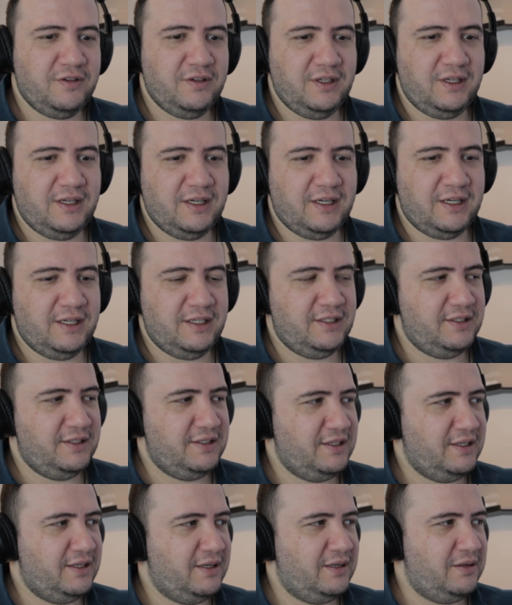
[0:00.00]

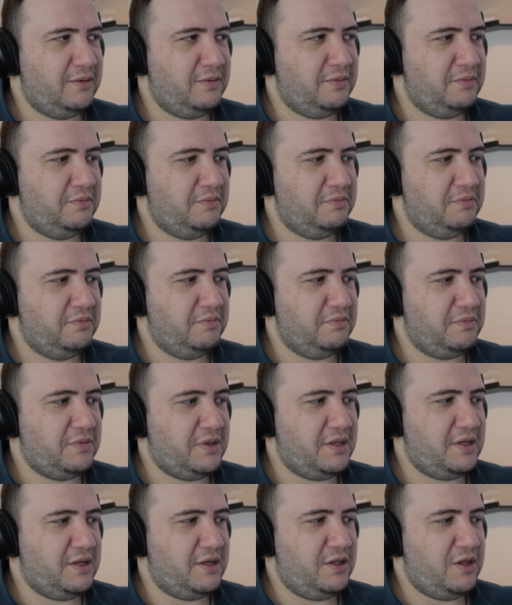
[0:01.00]
Guys,
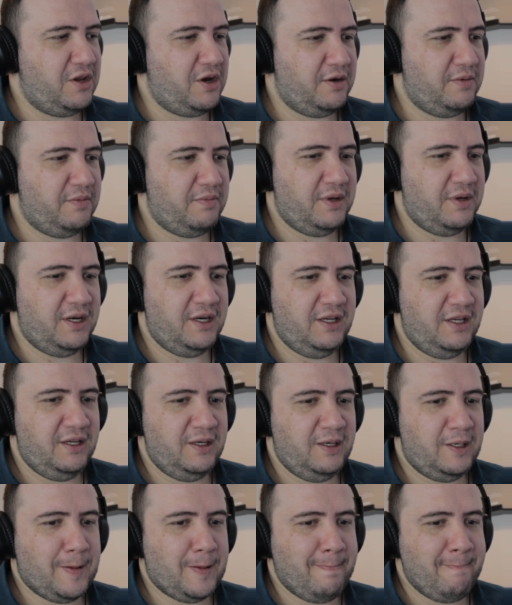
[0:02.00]
not
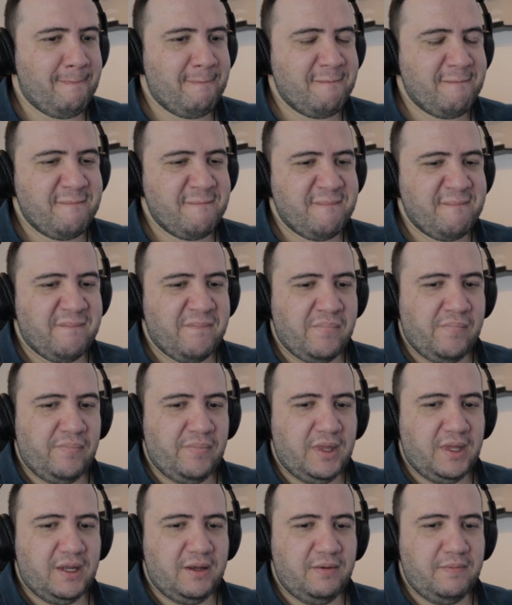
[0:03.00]
many
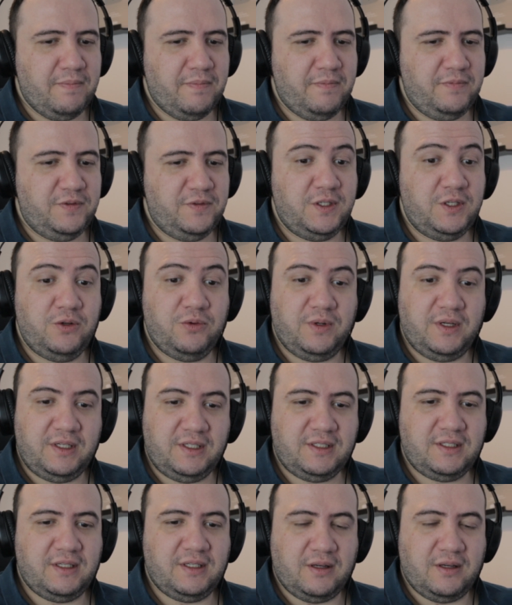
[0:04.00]

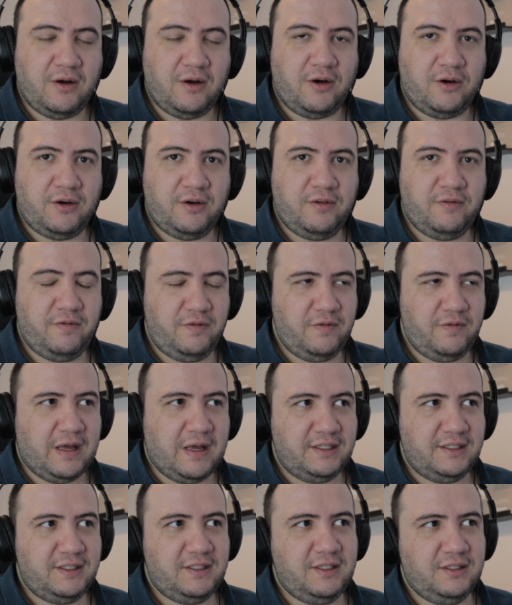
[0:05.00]
series are
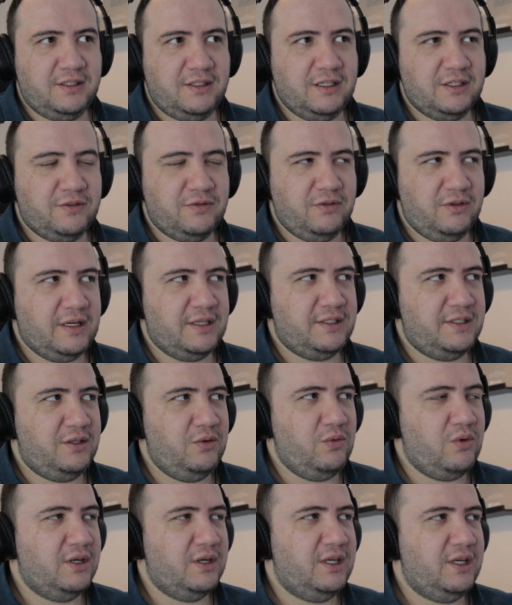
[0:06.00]
as successful as The
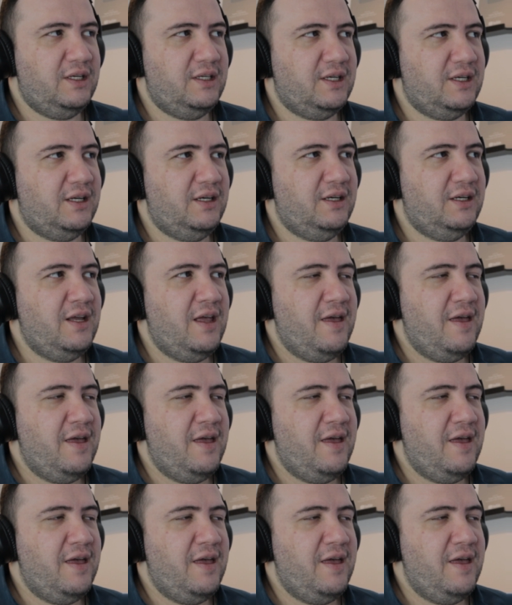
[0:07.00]
Walking Dead.